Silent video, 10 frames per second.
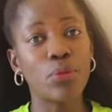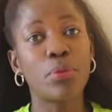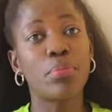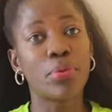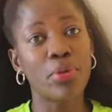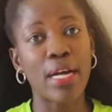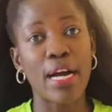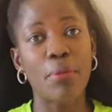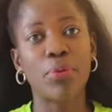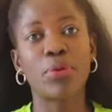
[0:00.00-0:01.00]
we broke
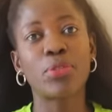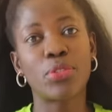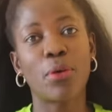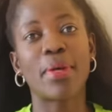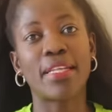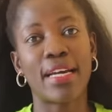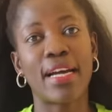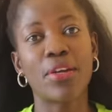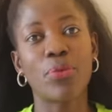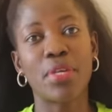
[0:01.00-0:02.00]
up, or Tom and I,